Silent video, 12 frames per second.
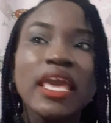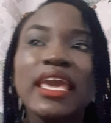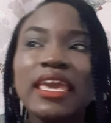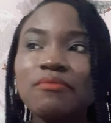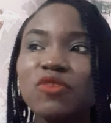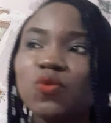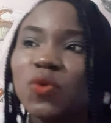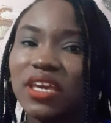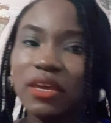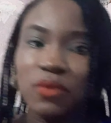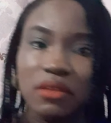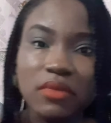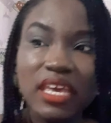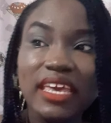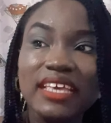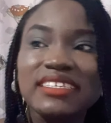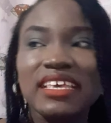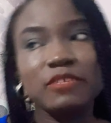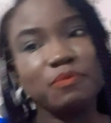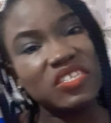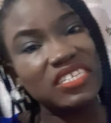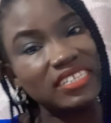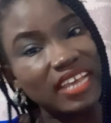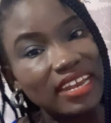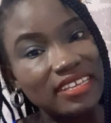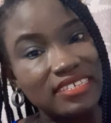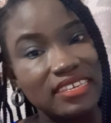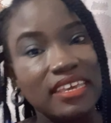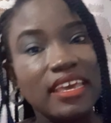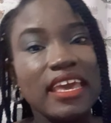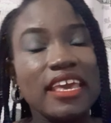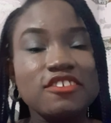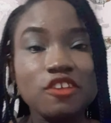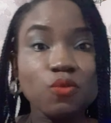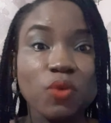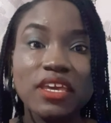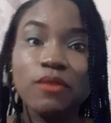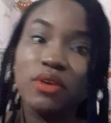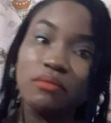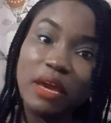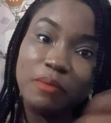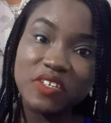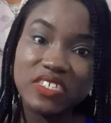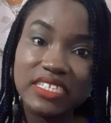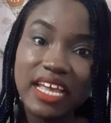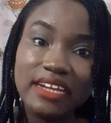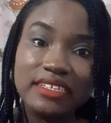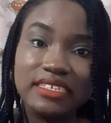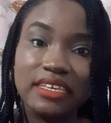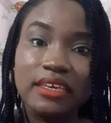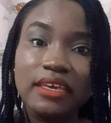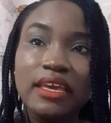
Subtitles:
Him not working with me is his personality is not working with my personality.